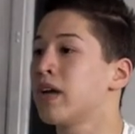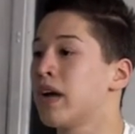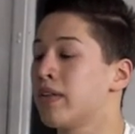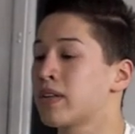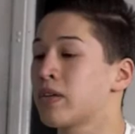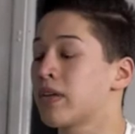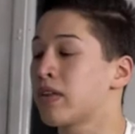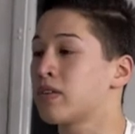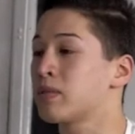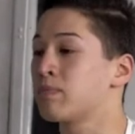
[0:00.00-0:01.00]
And that's how they
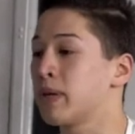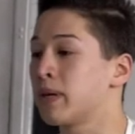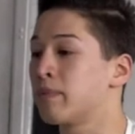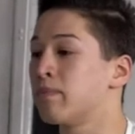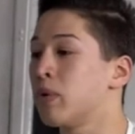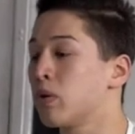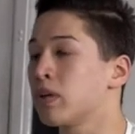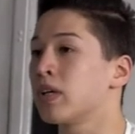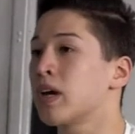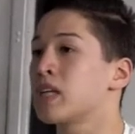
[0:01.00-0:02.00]
get this big,
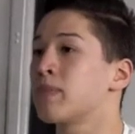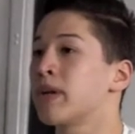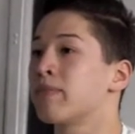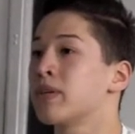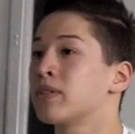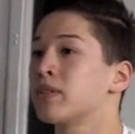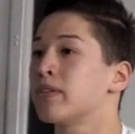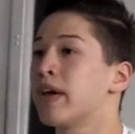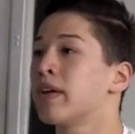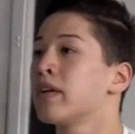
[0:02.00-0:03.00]
bulky, cosmetic muscle
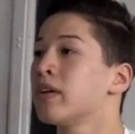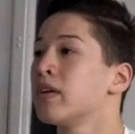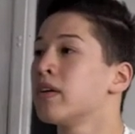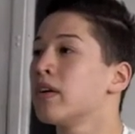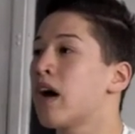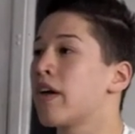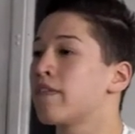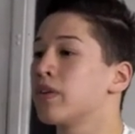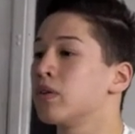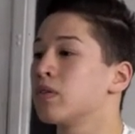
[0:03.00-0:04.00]
that I
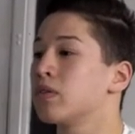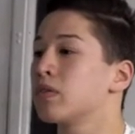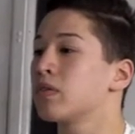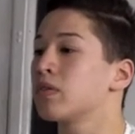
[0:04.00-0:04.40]
feel